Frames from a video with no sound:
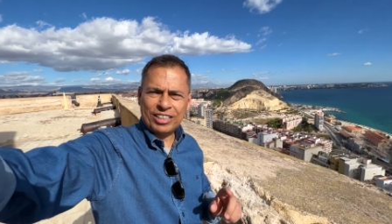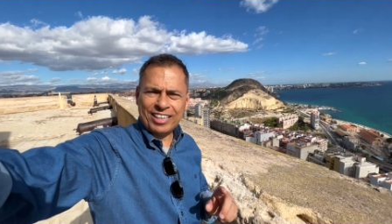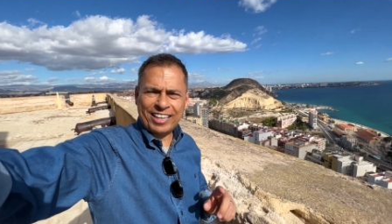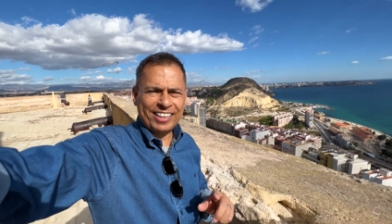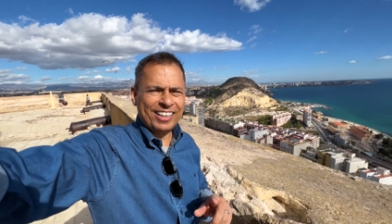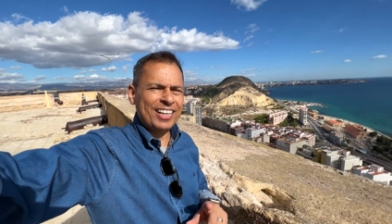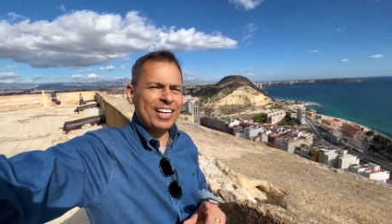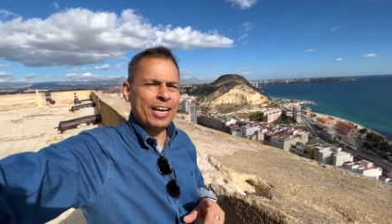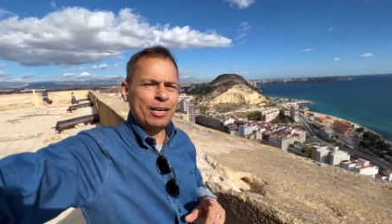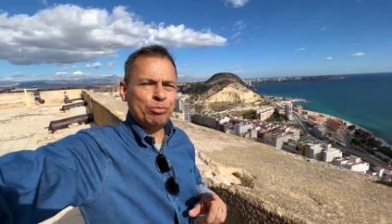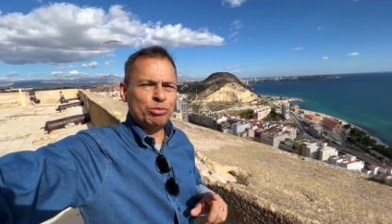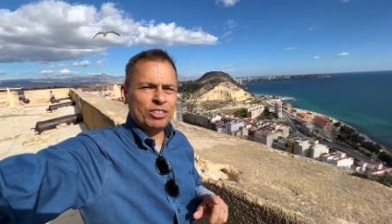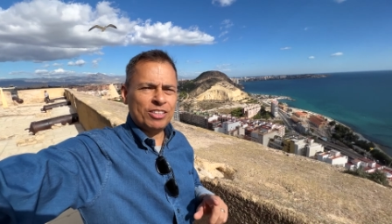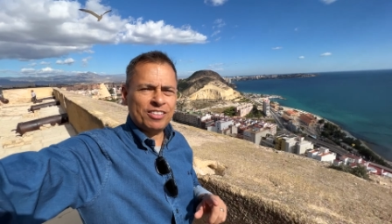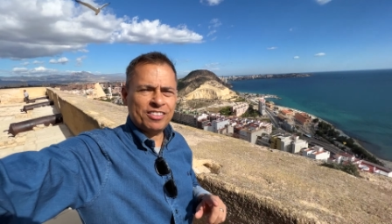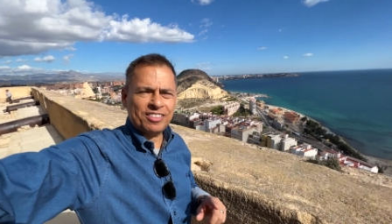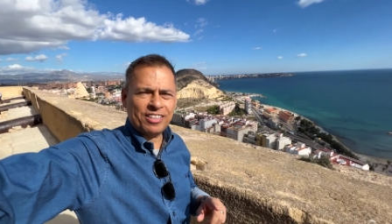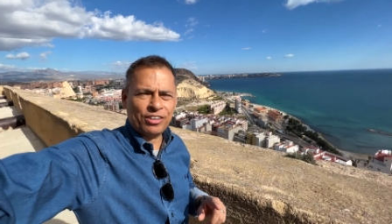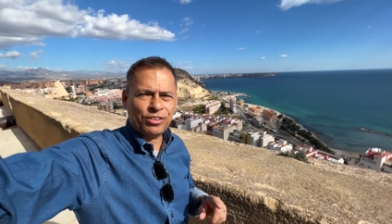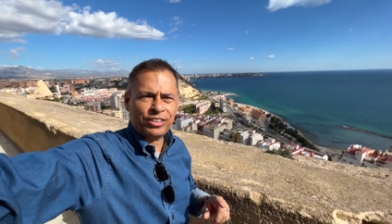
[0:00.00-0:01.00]
lay claim to
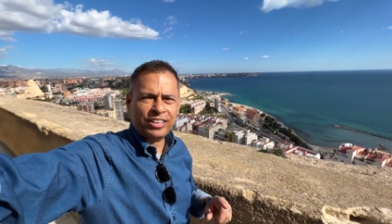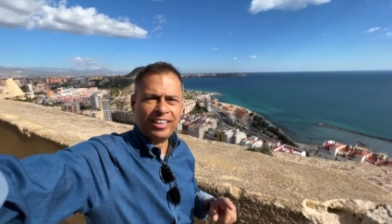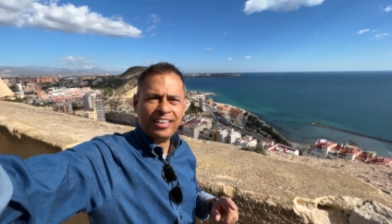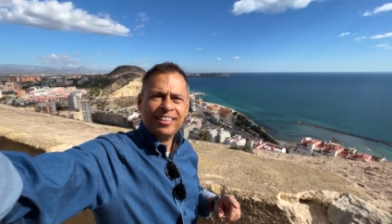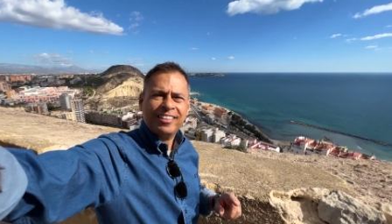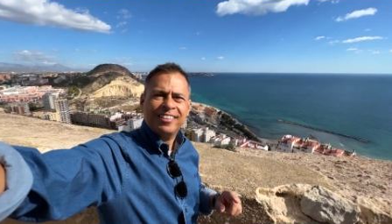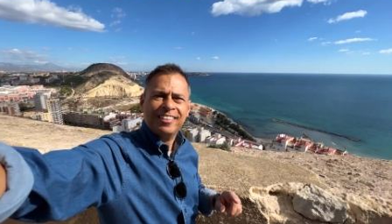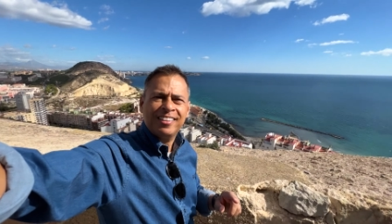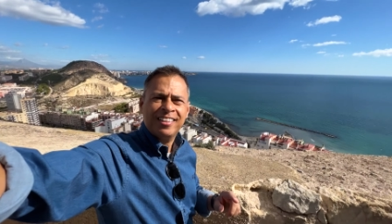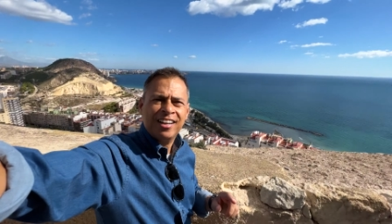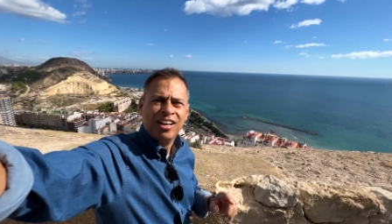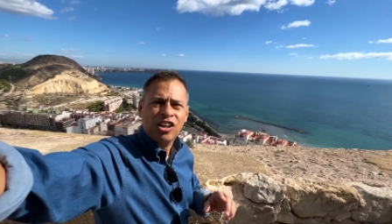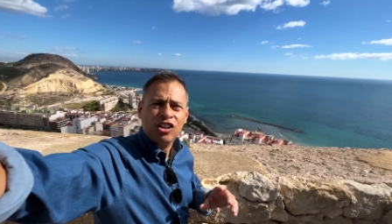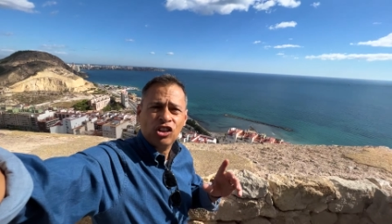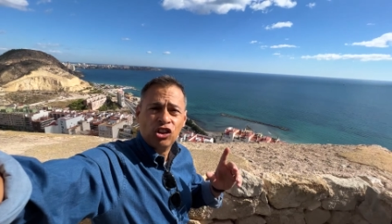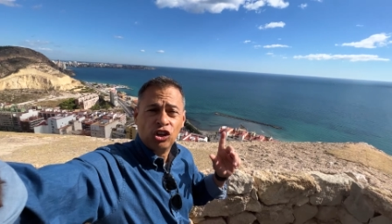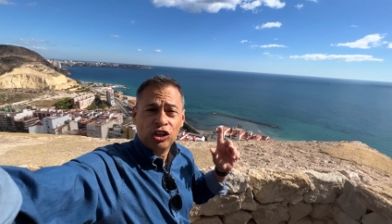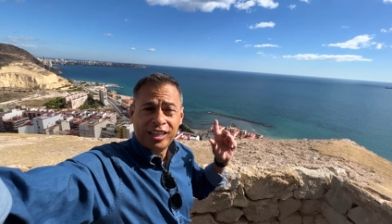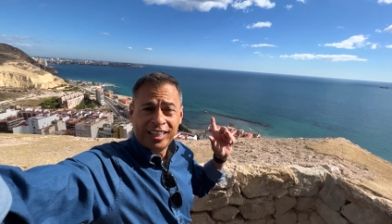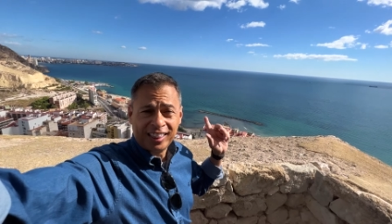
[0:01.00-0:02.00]
this area.
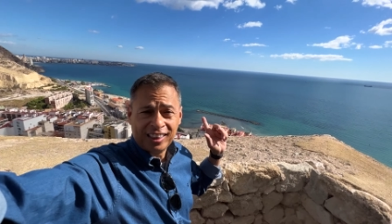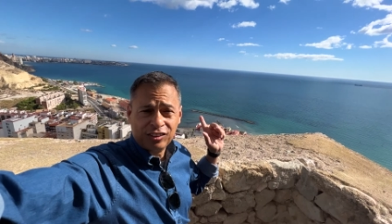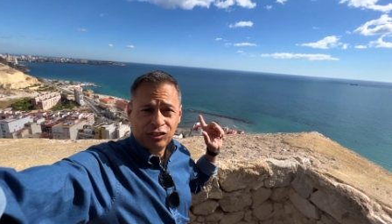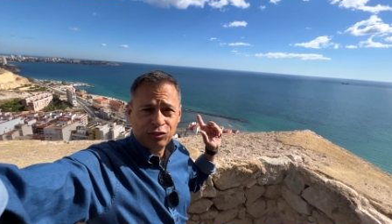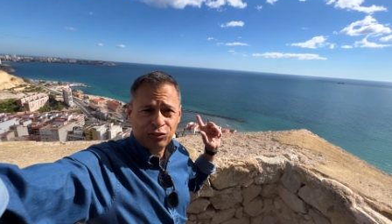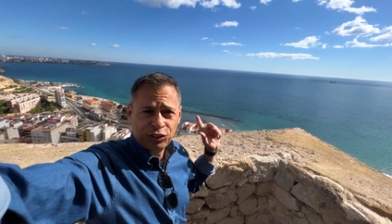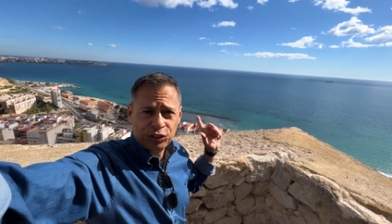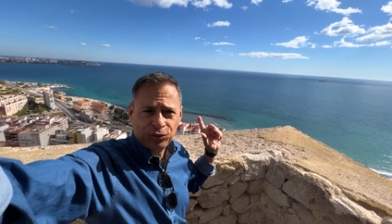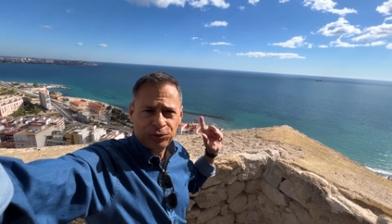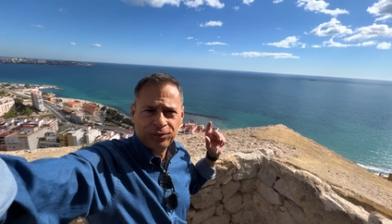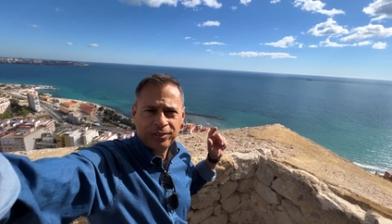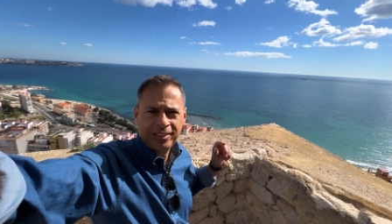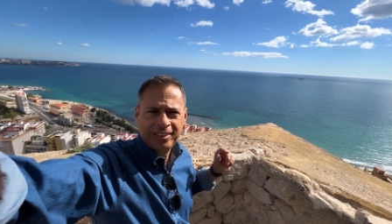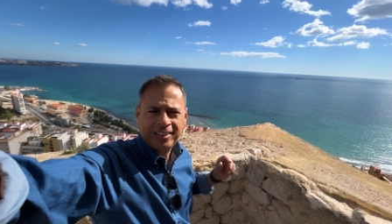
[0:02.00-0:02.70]
Look at this view.